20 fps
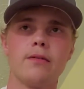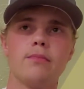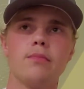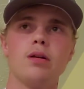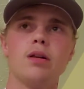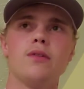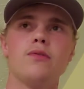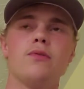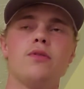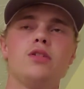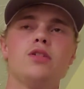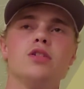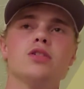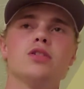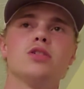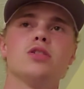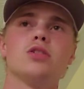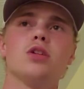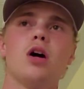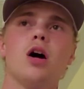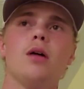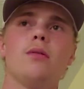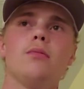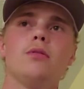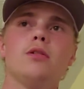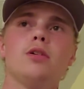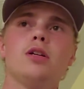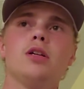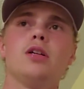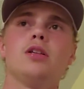But if we just stop,
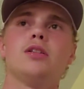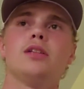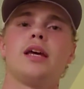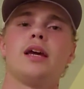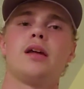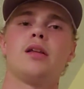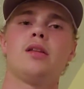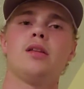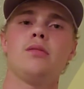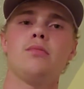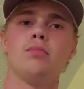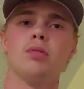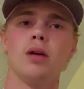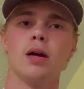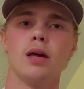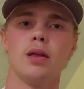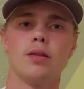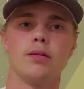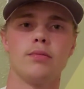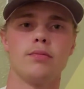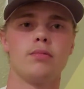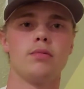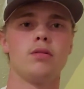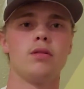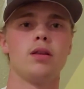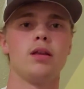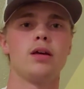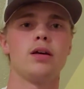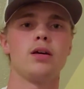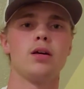take a deep breath,
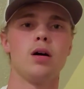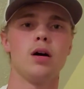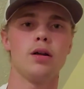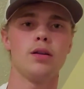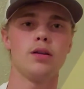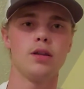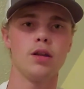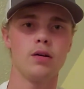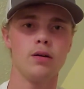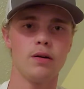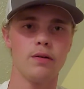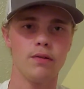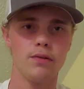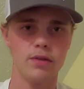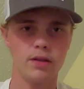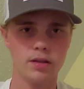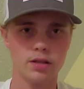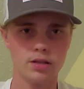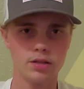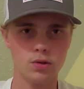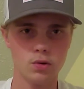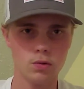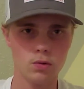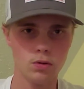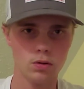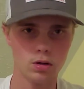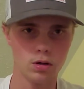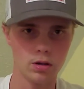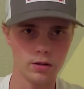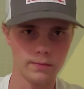let God know everything that's
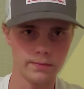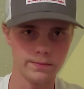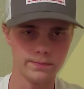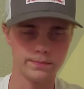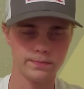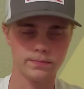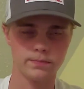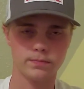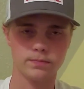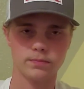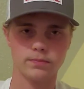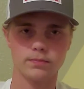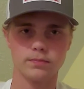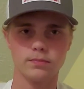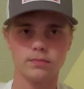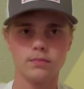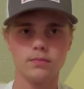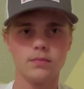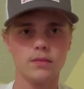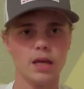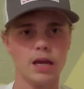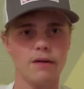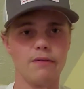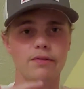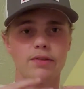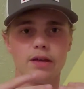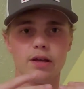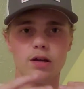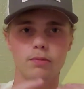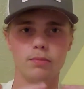going on,
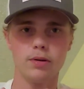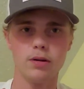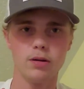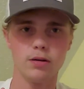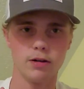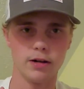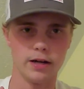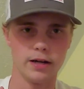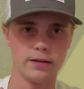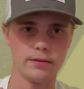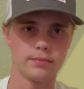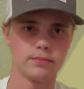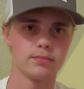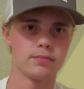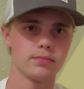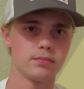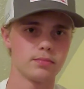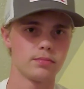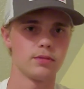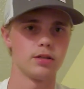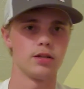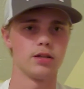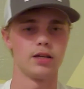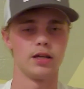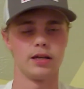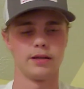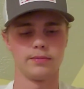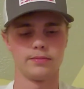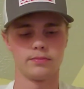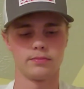everything will be alright. Okay?